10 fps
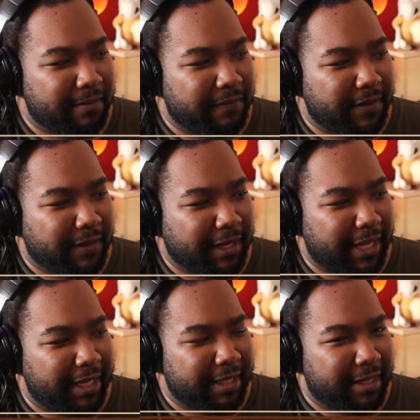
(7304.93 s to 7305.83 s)
felt
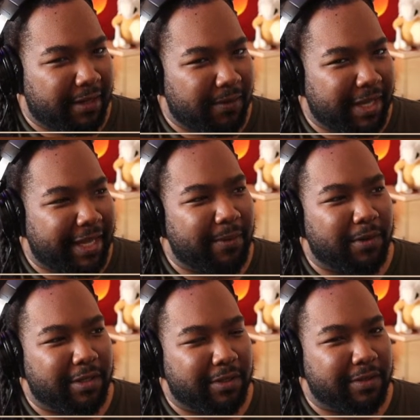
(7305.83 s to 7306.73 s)
like, okay,
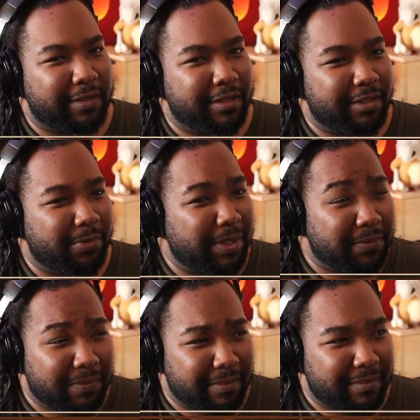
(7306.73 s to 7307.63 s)
well, we
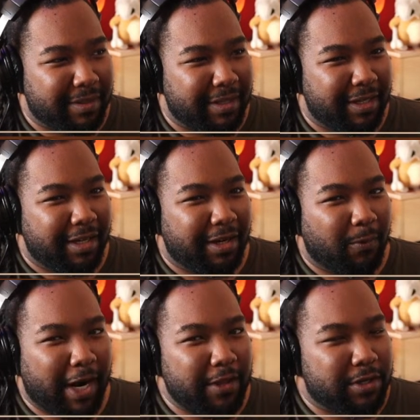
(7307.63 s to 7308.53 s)

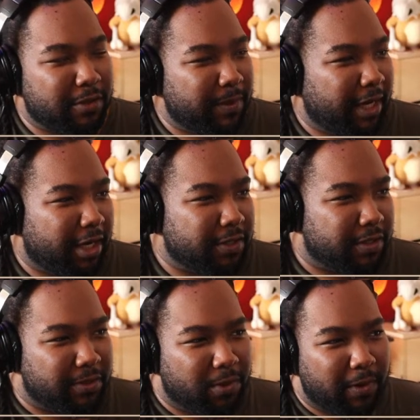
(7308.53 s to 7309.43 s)
why are there so many Hashira
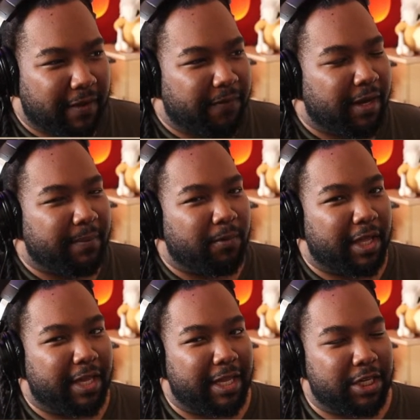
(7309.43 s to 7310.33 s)
so quick? It felt like more
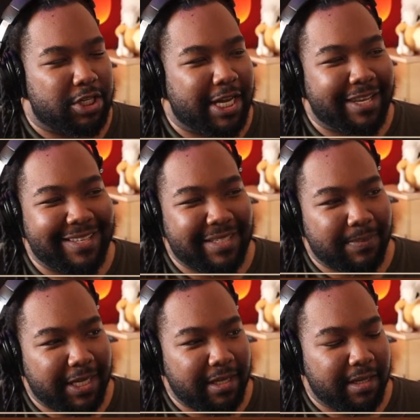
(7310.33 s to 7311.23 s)
like a checklist to
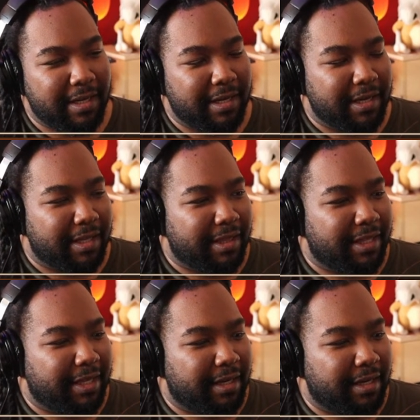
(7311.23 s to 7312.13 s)
me
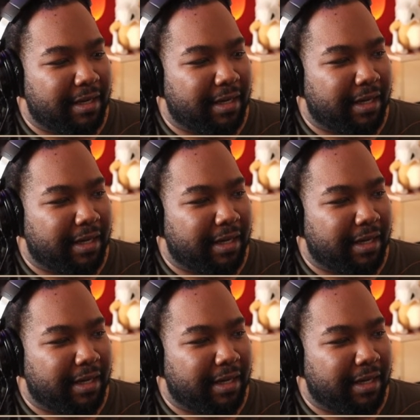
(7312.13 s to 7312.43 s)
than